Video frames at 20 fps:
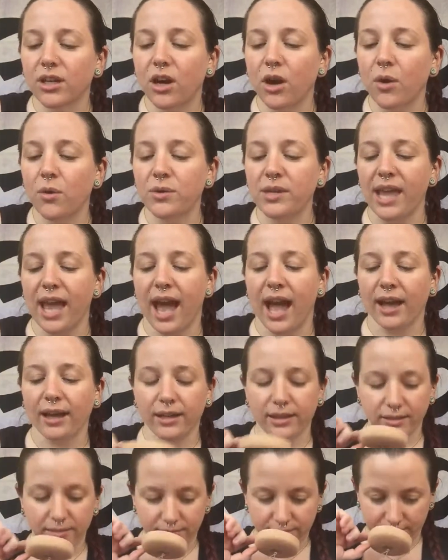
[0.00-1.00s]
Konjac.
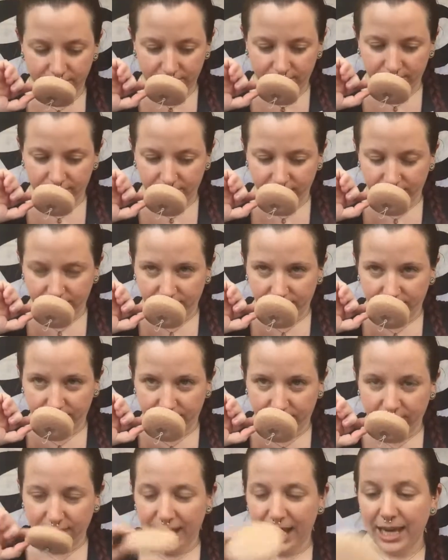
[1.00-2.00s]

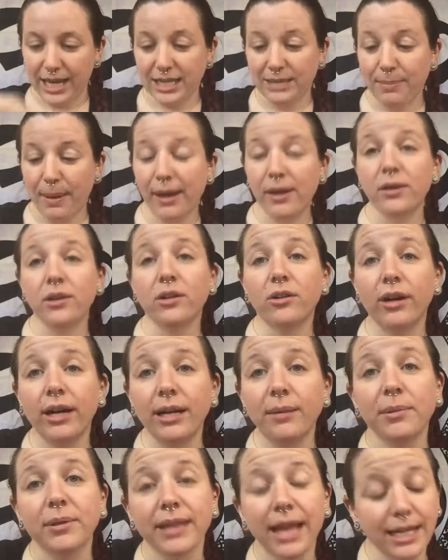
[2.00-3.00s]
And it's
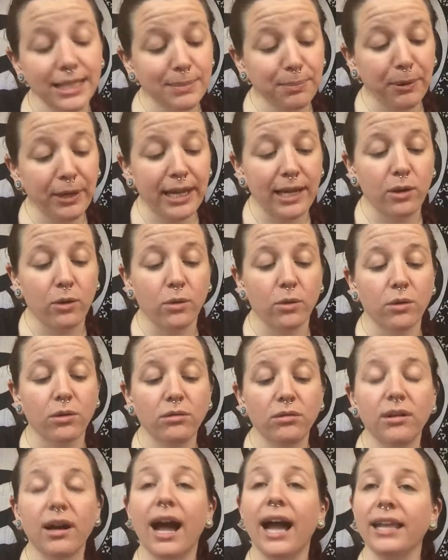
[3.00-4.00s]
biodegradable. That's pretty
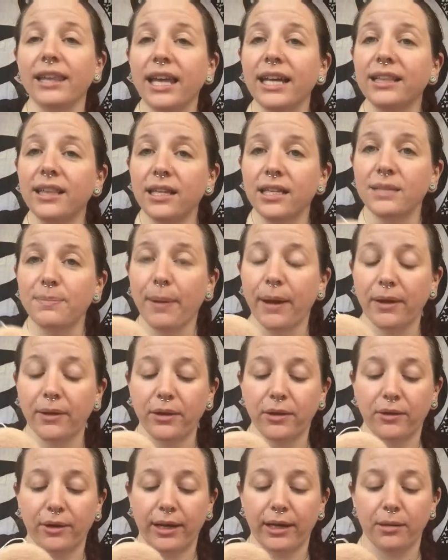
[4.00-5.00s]
cool. I like that it's
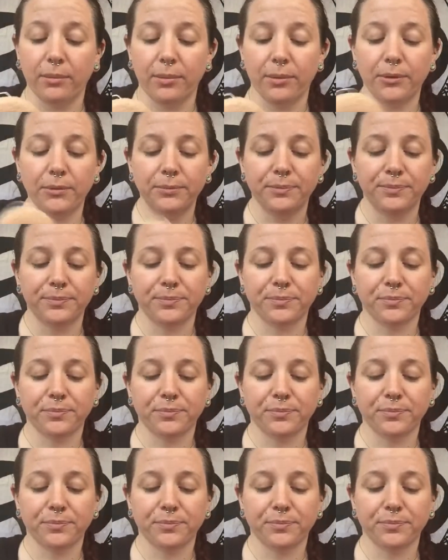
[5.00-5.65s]
biodegradable.